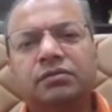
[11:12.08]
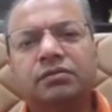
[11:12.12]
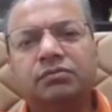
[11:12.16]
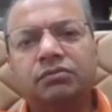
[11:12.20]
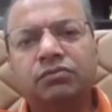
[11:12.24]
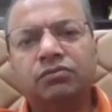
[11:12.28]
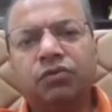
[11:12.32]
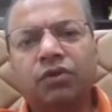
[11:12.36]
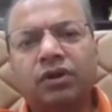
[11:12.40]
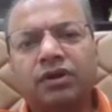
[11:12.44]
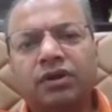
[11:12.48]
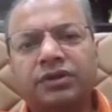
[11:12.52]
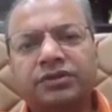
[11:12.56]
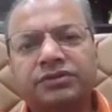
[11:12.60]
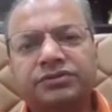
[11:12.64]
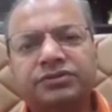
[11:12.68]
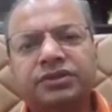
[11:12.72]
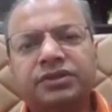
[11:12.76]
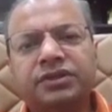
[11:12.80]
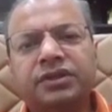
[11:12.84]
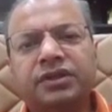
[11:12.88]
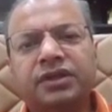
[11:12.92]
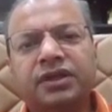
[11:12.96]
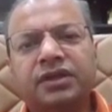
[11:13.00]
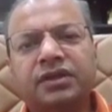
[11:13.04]
what is
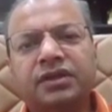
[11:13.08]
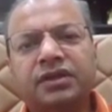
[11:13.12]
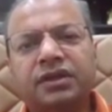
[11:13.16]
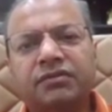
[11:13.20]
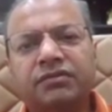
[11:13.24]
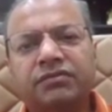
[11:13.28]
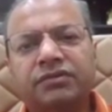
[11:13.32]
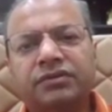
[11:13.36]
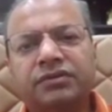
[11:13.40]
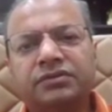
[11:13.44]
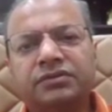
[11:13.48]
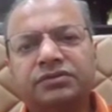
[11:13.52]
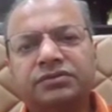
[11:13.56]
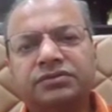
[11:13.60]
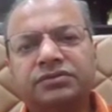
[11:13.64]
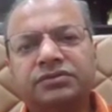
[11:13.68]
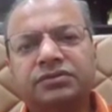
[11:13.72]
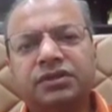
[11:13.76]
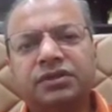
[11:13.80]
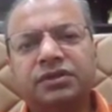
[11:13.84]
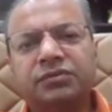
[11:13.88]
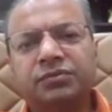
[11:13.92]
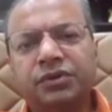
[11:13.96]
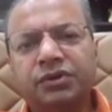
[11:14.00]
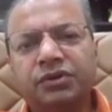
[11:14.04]
the rate at which
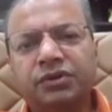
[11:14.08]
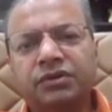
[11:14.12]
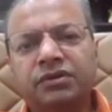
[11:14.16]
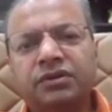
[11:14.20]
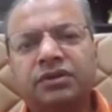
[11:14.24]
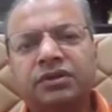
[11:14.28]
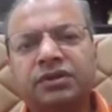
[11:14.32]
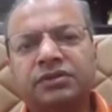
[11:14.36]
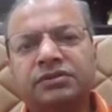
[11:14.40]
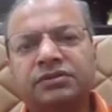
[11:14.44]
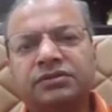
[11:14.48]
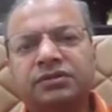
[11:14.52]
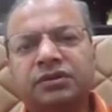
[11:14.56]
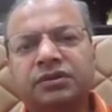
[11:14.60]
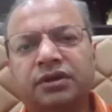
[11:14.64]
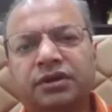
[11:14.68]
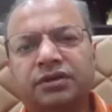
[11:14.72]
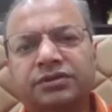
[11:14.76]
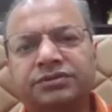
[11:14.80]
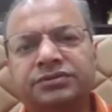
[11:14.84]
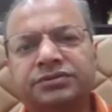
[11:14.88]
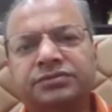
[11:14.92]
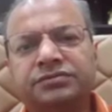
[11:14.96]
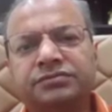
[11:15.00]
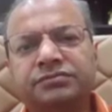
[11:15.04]
immunity is
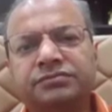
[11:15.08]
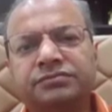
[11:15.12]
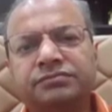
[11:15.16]
lost.